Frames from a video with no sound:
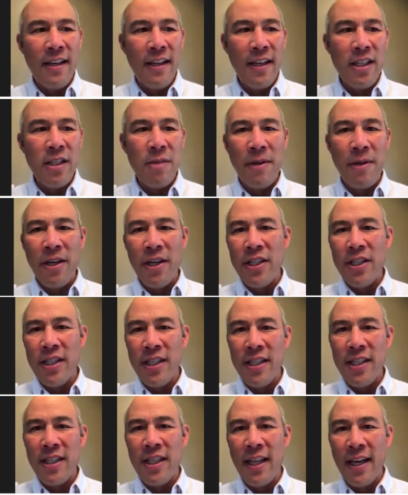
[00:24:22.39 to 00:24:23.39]
the
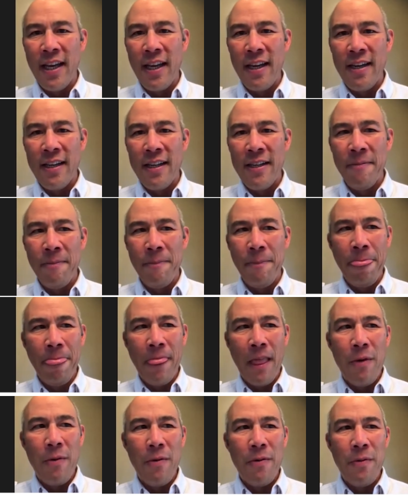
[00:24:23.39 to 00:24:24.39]
experiences that
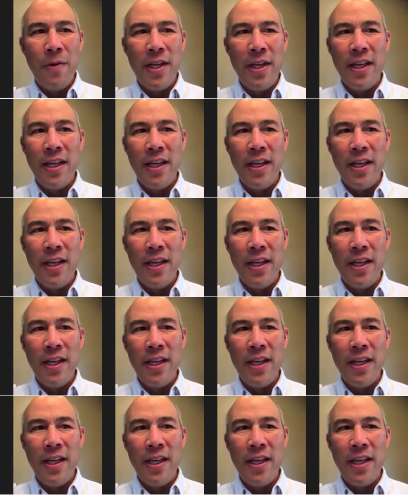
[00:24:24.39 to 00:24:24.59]
we